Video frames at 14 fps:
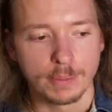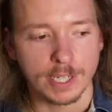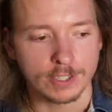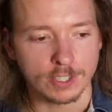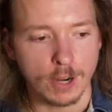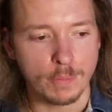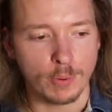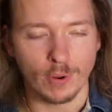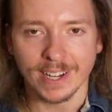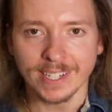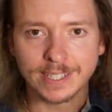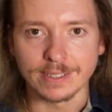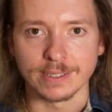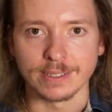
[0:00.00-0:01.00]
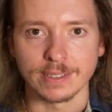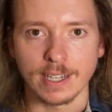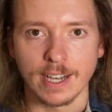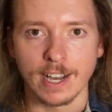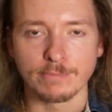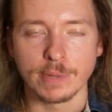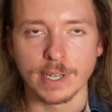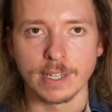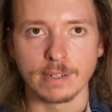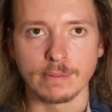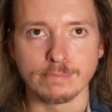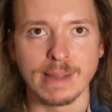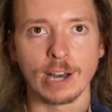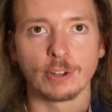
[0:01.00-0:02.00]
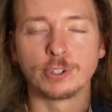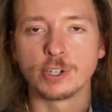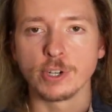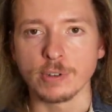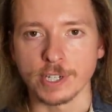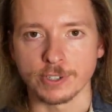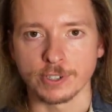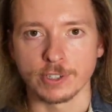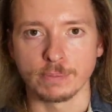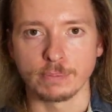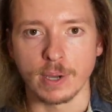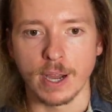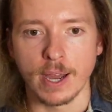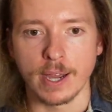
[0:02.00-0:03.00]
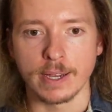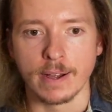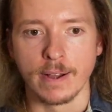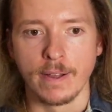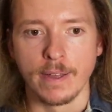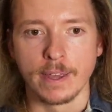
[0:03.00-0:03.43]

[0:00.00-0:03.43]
because our brains have been malnourished by